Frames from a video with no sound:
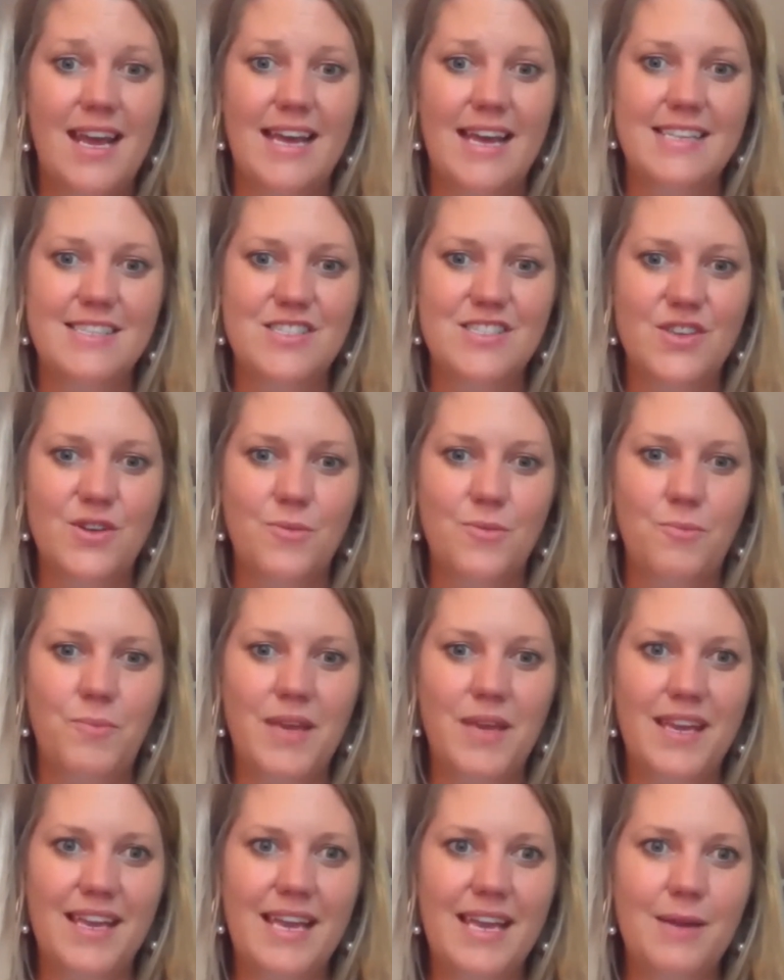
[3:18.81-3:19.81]
And so
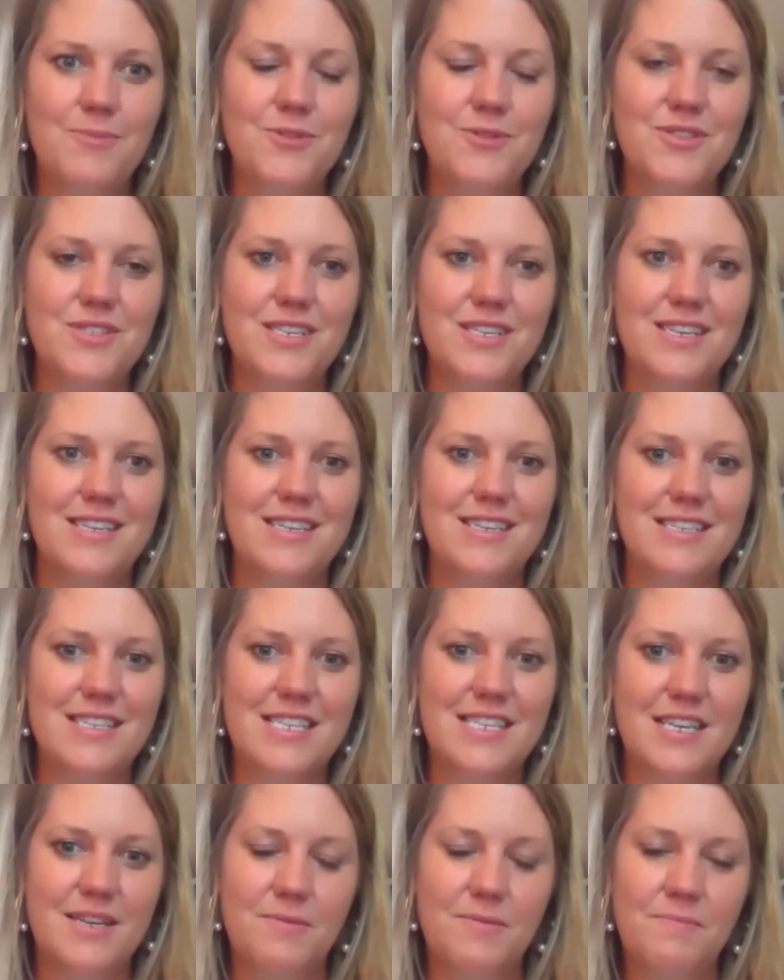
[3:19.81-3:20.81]
being able
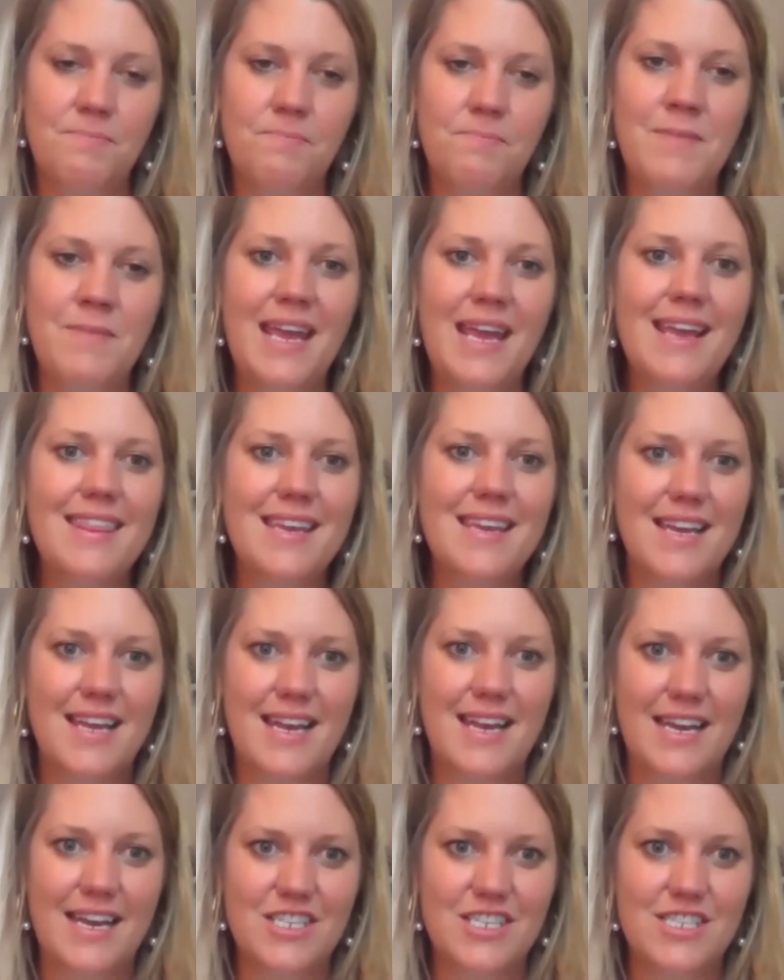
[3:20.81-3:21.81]
to make the
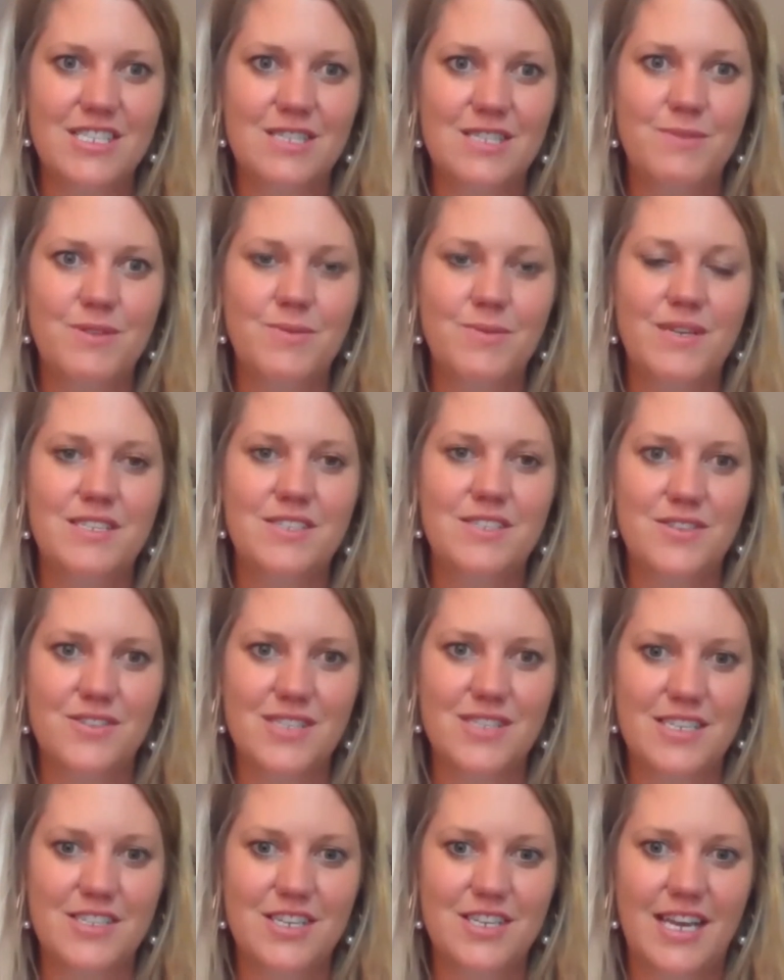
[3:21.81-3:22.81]
connections between
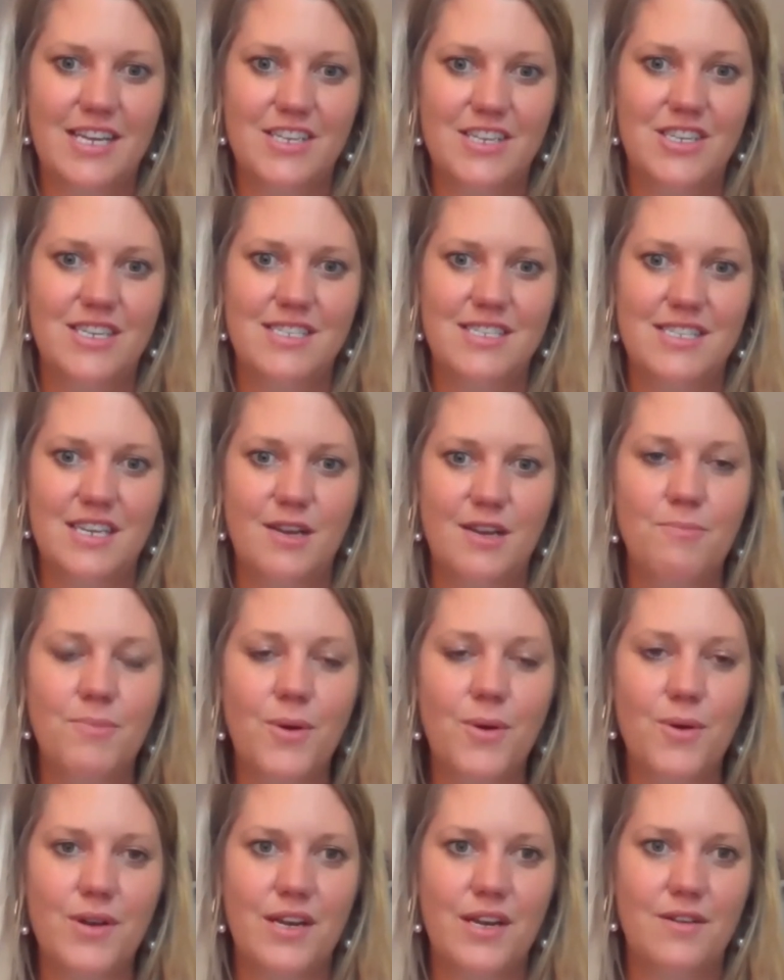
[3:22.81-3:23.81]
adult education as a
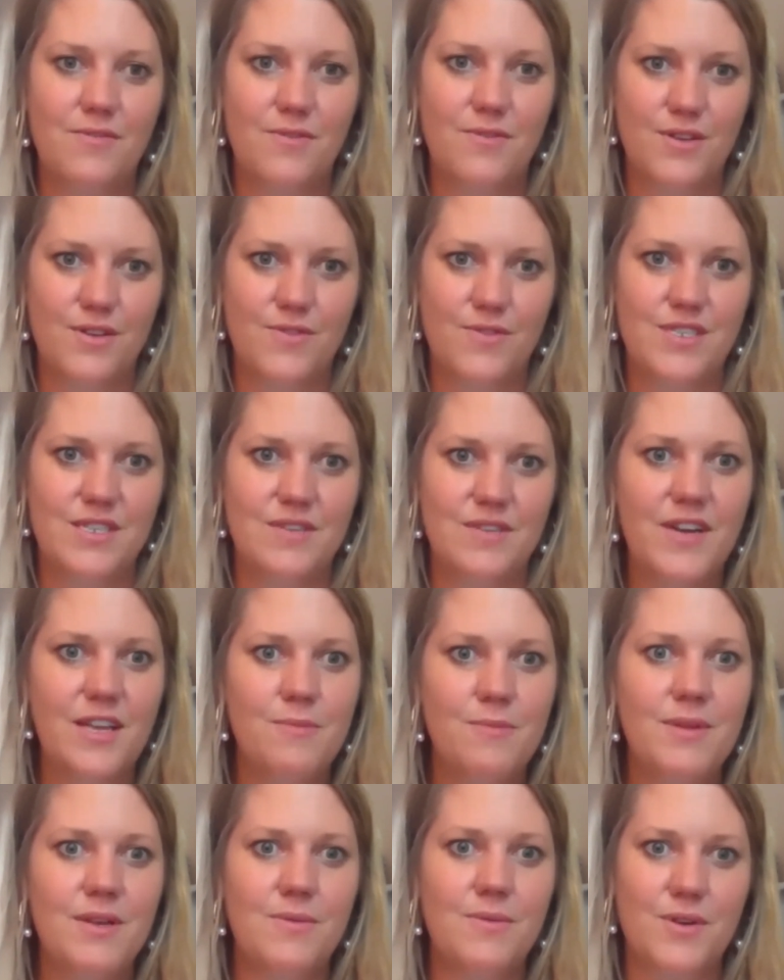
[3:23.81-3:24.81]
component of workforce
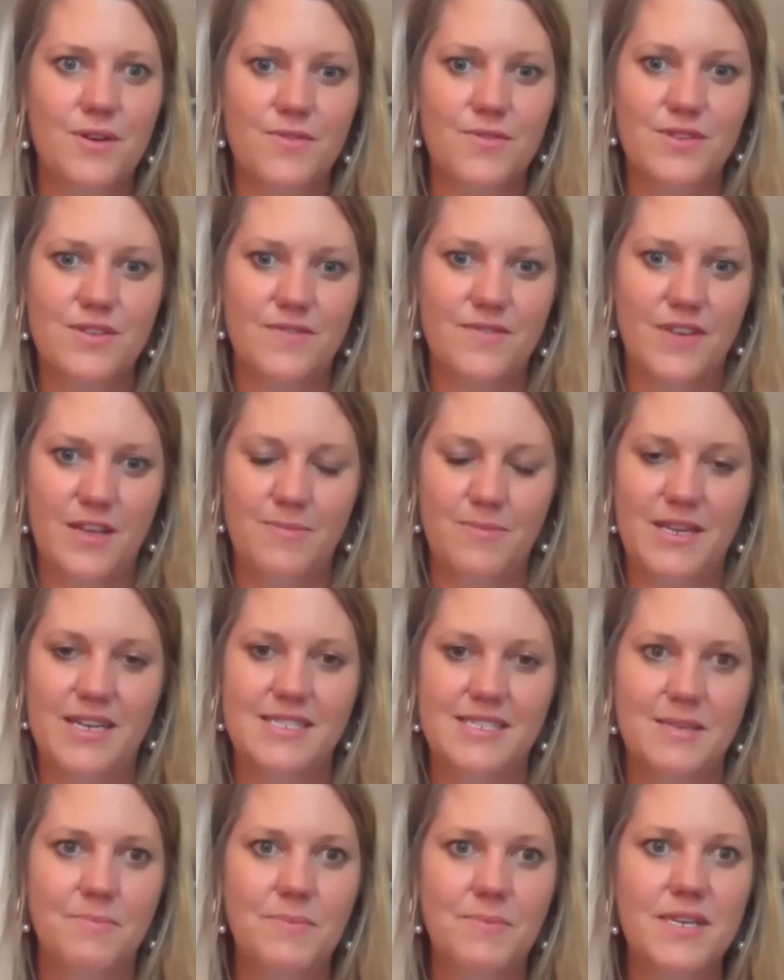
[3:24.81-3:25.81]
development and workforce development
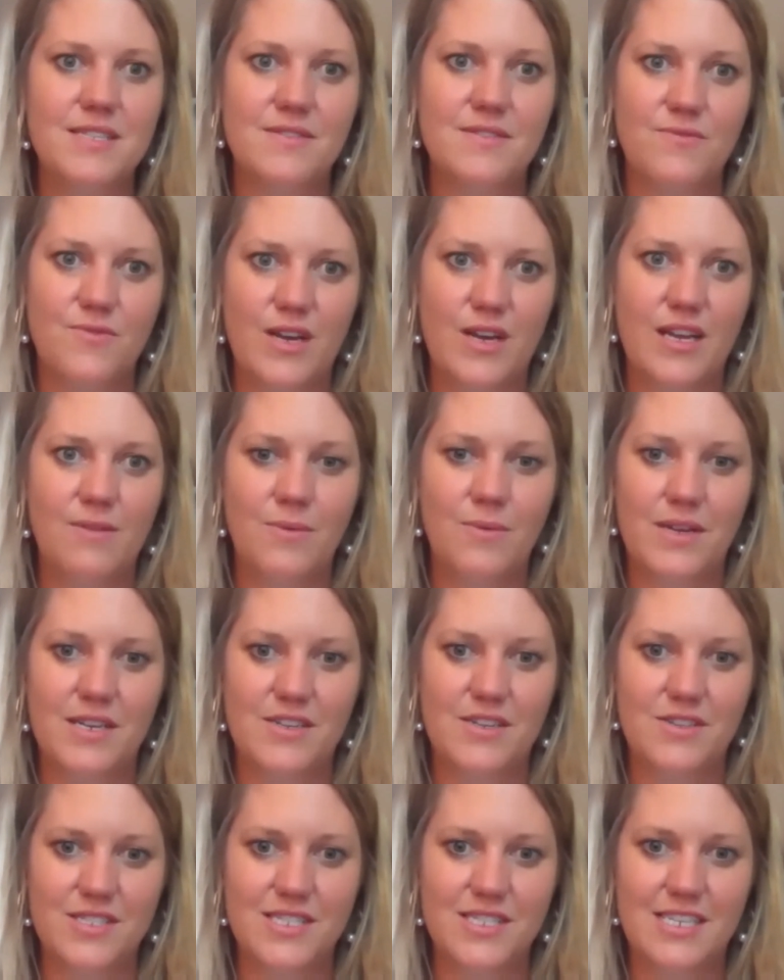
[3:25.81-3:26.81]
as a piece of what
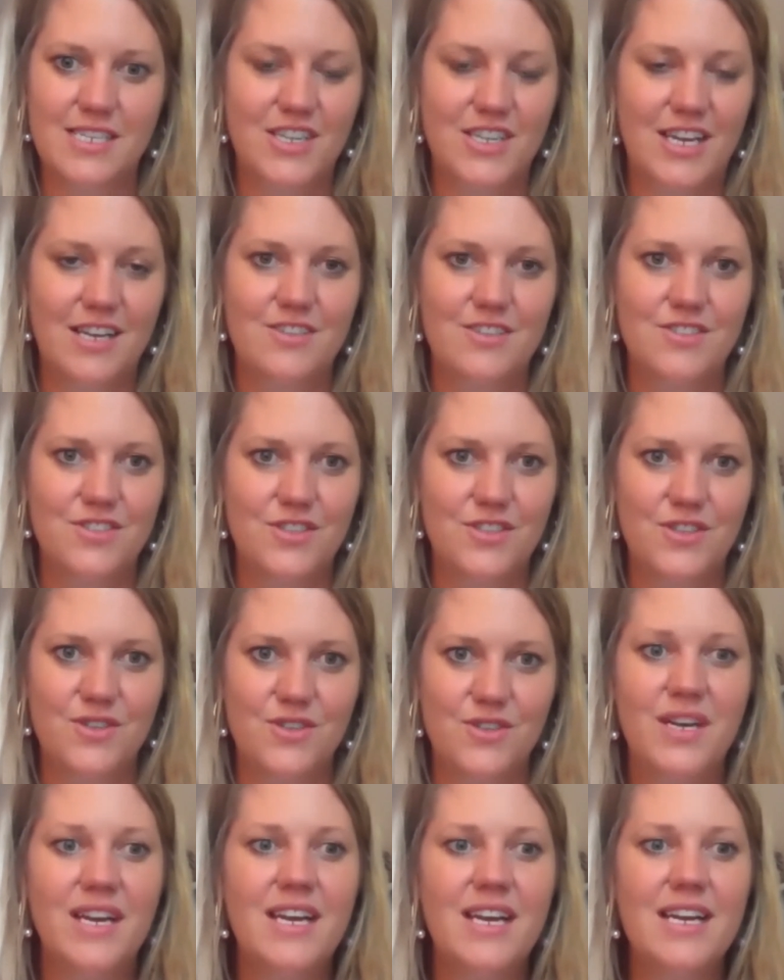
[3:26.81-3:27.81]
adult educators
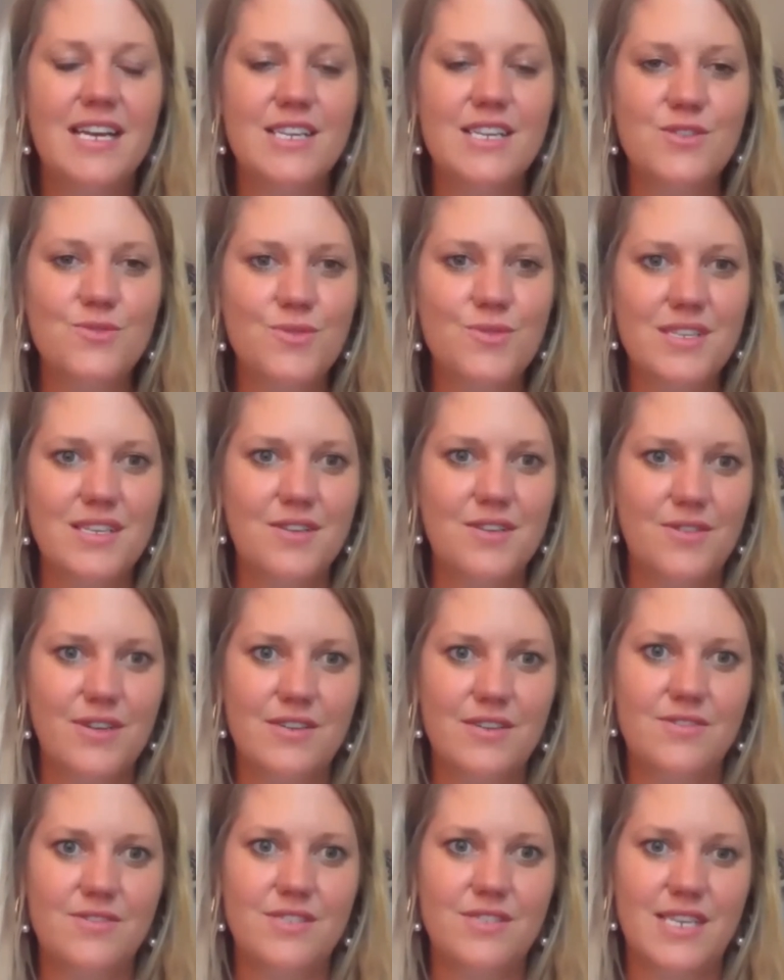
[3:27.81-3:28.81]
do is really
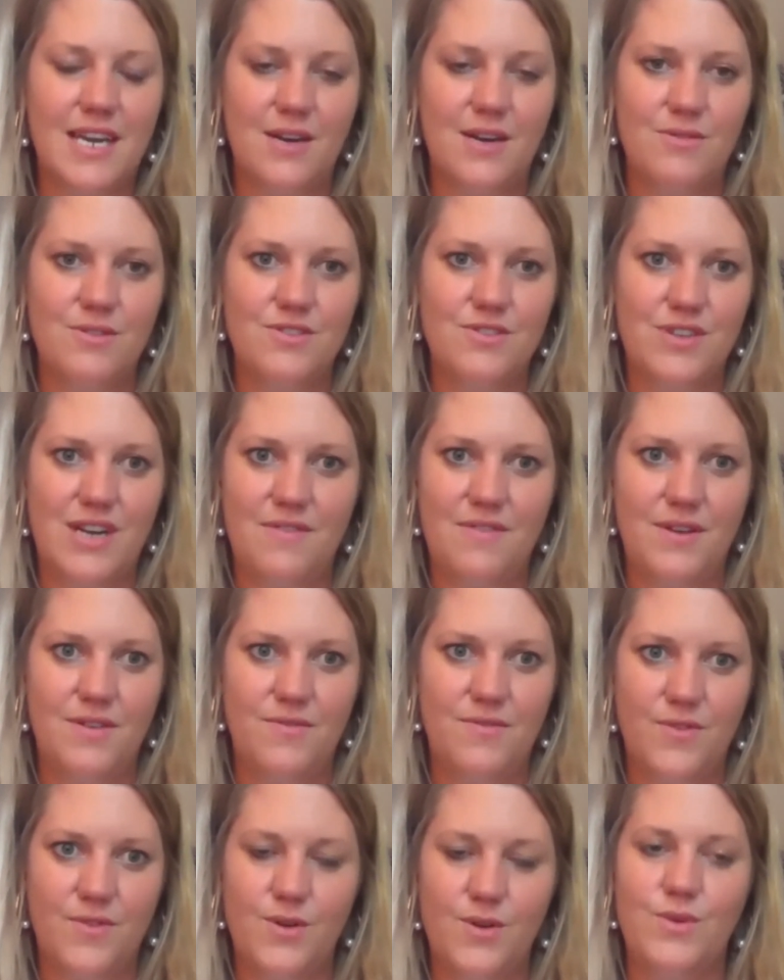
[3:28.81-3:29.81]
critical to how we're driving
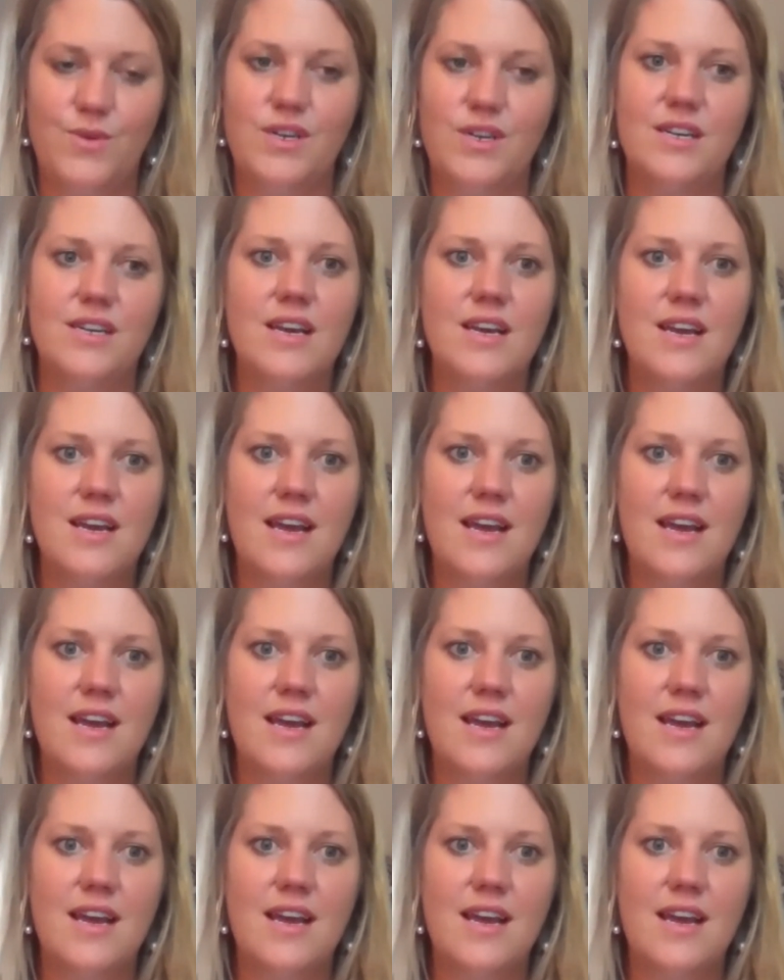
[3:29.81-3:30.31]
forward